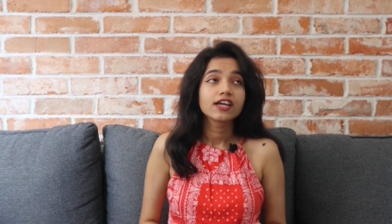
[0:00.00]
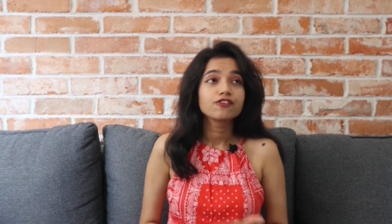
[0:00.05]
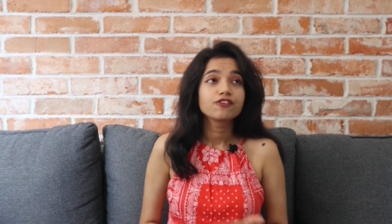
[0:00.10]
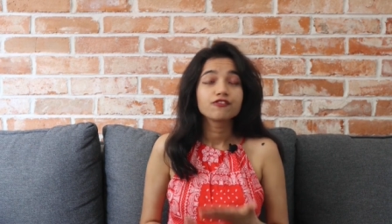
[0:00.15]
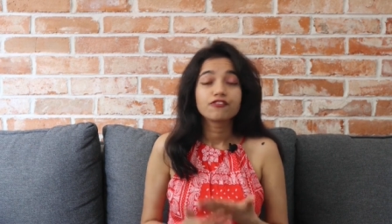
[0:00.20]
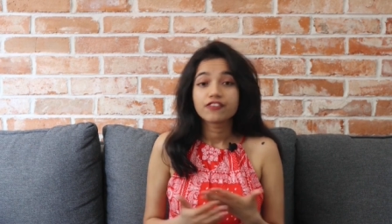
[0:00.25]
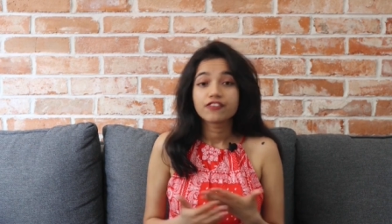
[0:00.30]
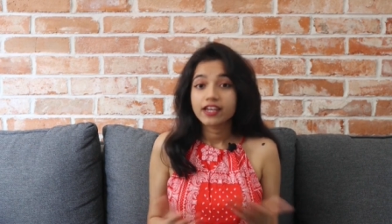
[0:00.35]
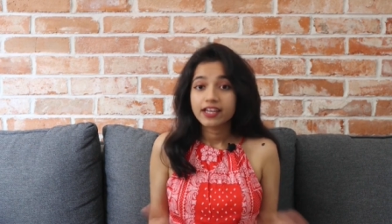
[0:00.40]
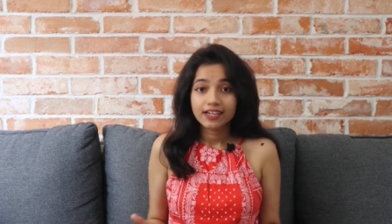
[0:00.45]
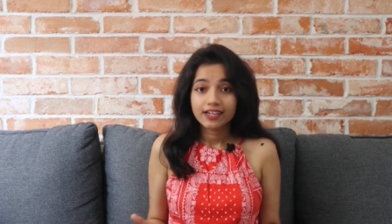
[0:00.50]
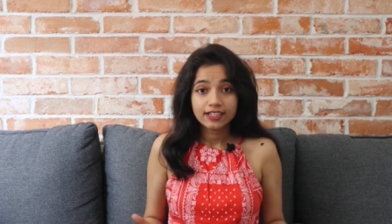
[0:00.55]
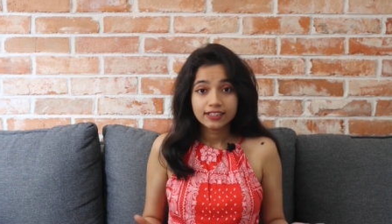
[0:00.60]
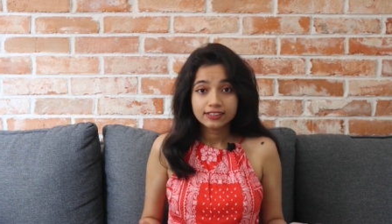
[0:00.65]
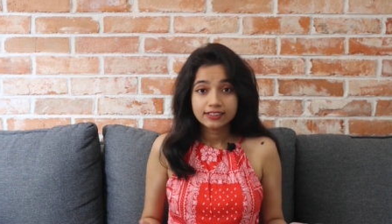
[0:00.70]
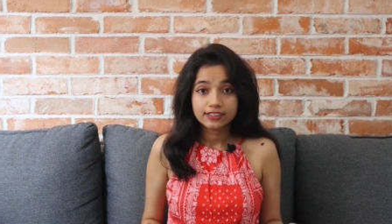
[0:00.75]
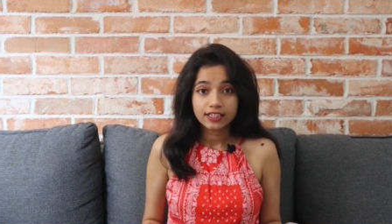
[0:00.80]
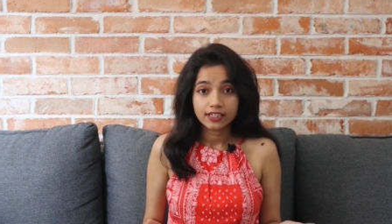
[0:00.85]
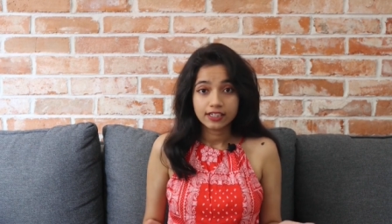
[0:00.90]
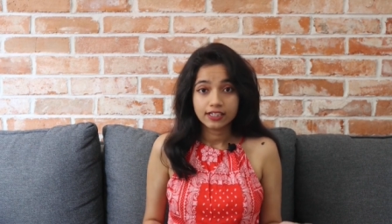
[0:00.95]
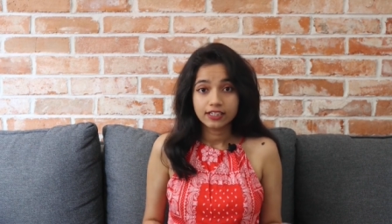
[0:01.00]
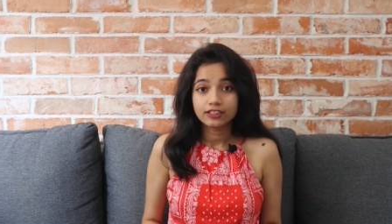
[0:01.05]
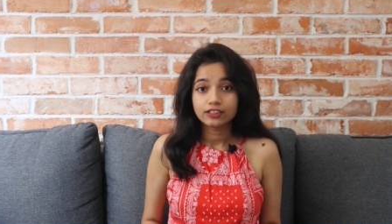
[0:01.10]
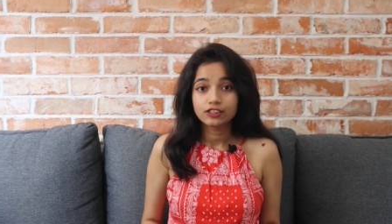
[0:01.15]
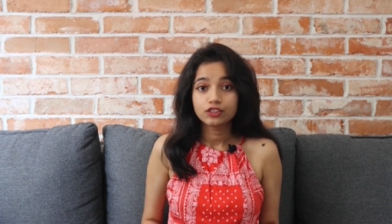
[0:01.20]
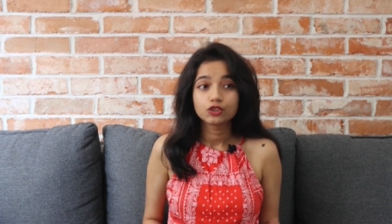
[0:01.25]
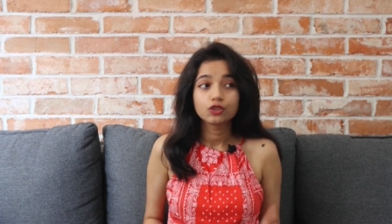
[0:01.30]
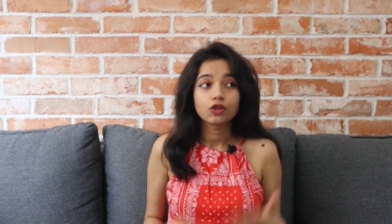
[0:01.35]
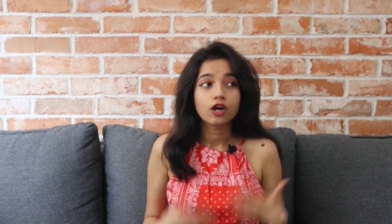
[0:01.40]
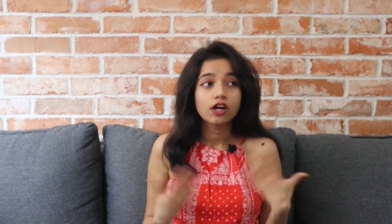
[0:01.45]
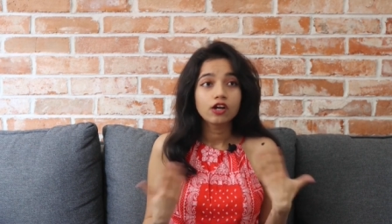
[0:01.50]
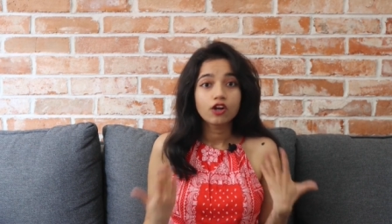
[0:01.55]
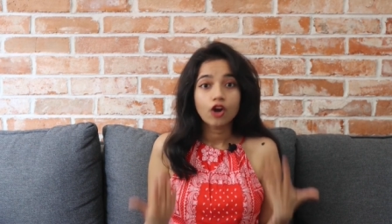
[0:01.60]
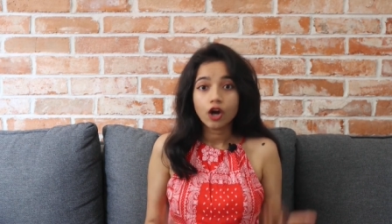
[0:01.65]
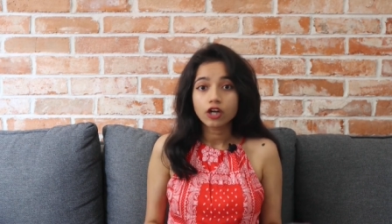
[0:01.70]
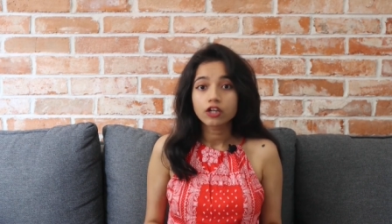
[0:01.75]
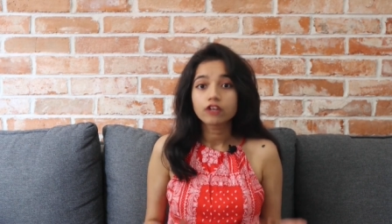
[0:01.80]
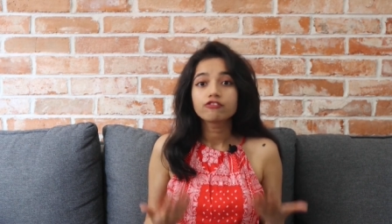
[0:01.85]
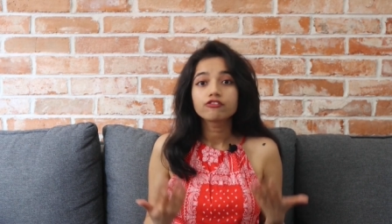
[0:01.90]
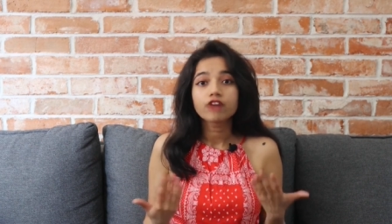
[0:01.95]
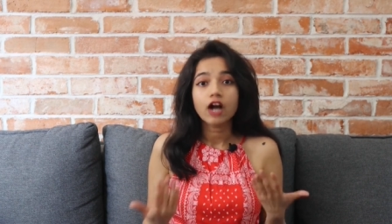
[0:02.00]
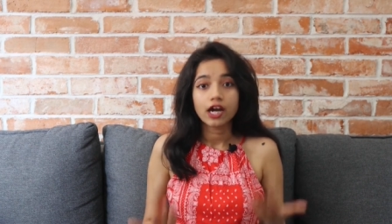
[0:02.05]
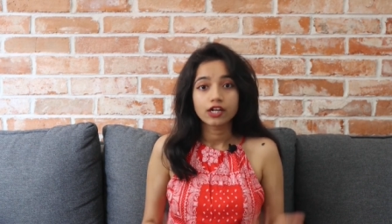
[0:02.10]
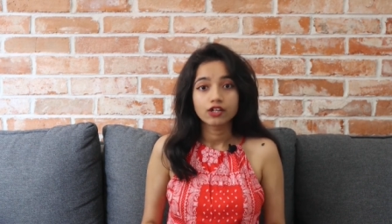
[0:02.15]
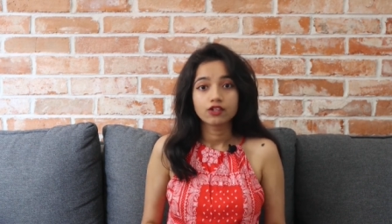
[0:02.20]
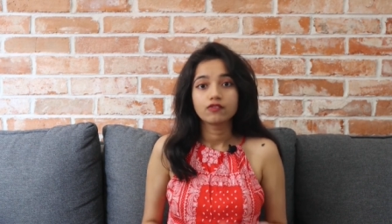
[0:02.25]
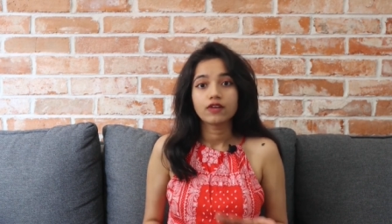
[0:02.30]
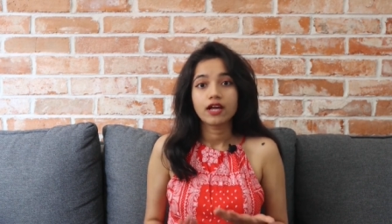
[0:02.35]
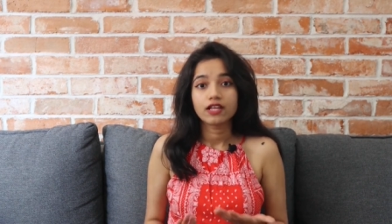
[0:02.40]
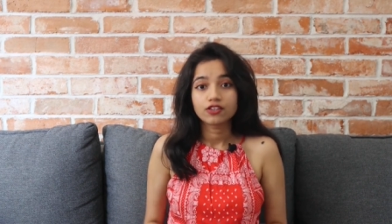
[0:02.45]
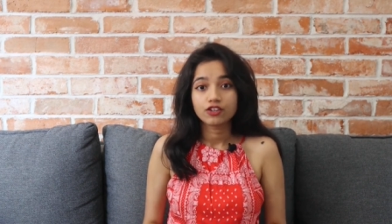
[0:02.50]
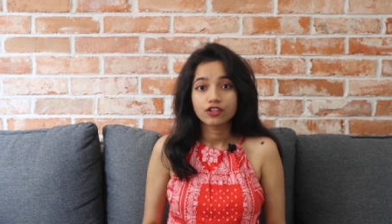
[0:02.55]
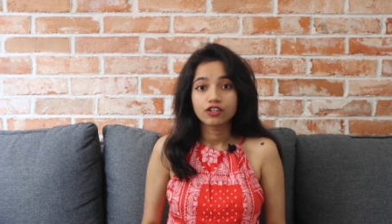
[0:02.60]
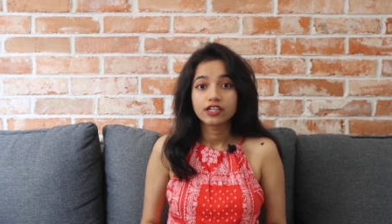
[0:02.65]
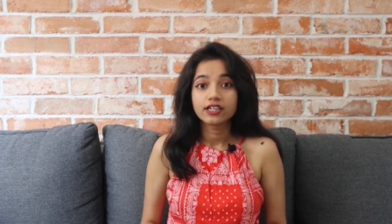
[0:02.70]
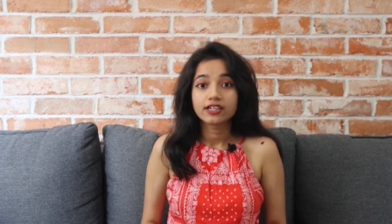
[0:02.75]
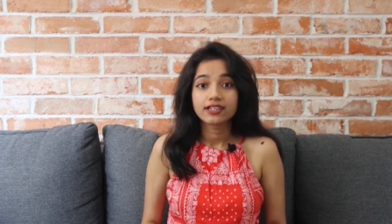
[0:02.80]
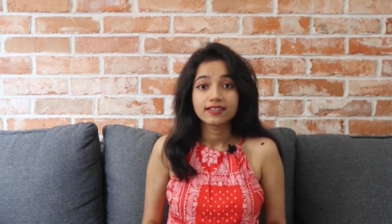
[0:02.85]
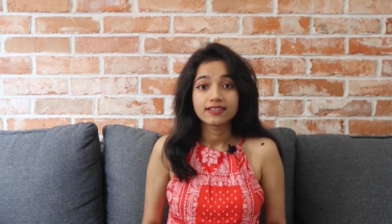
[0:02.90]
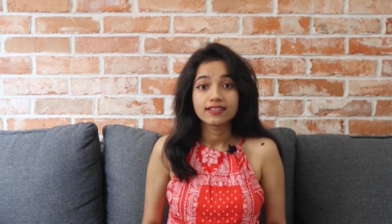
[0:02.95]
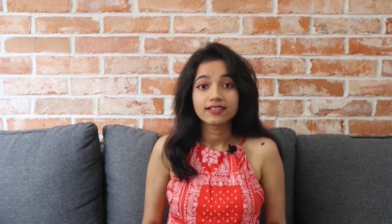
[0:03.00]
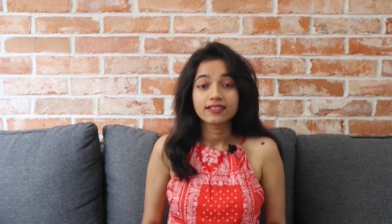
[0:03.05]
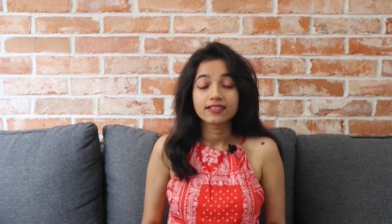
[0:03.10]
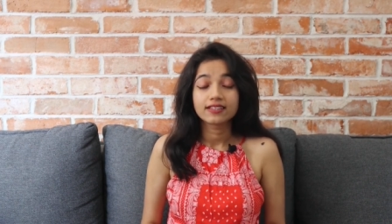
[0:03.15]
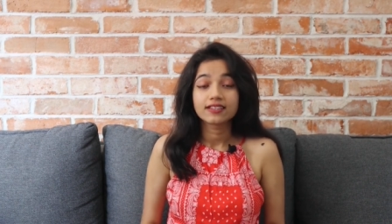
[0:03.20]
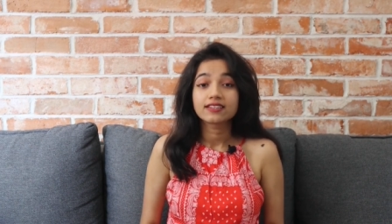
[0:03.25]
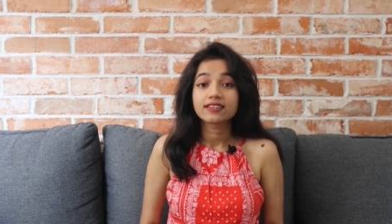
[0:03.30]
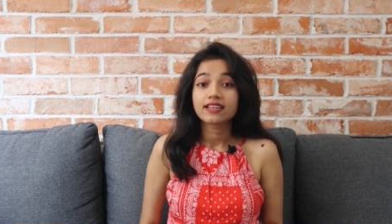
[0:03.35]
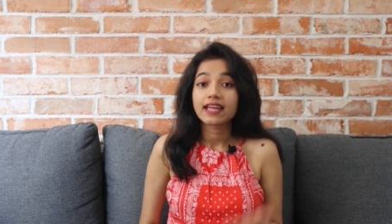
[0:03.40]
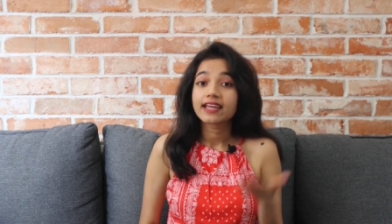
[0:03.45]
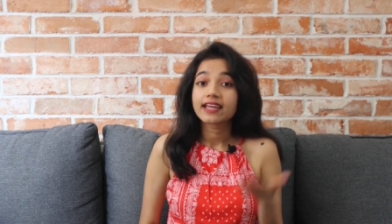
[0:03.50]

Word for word: in various studies to a lot of cardiovascular diseases